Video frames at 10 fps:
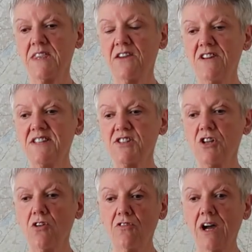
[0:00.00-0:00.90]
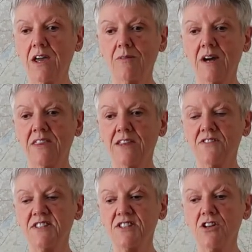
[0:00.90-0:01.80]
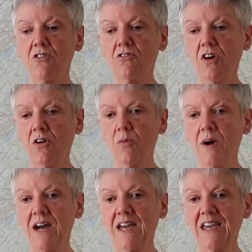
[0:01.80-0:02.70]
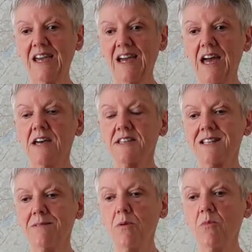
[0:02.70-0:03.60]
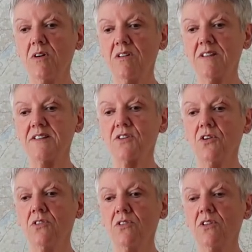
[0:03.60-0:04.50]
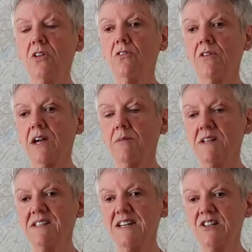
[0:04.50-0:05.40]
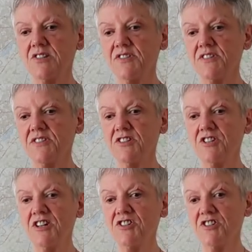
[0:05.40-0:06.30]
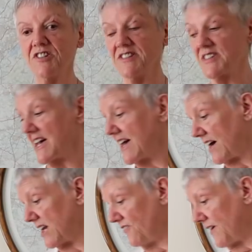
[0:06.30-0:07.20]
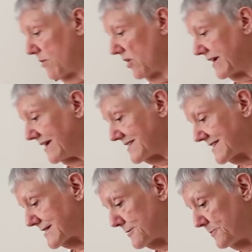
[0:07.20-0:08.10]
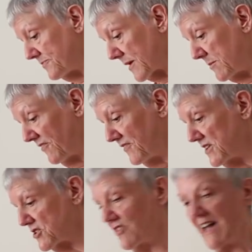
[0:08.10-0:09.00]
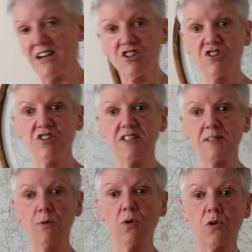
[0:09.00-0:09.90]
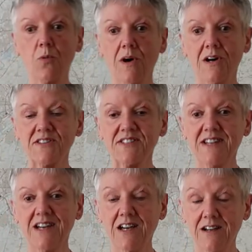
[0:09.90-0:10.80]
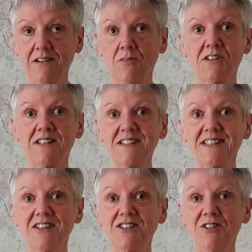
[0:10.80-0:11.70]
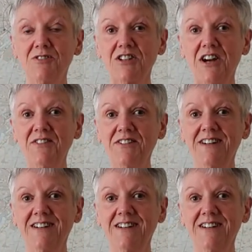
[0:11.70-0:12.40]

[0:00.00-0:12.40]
There is no right way, there is no wrong way. Slimming World is all recommendations and suggestions. And if I'm honest, my first reaction to this book was, what did I say to you, Joe?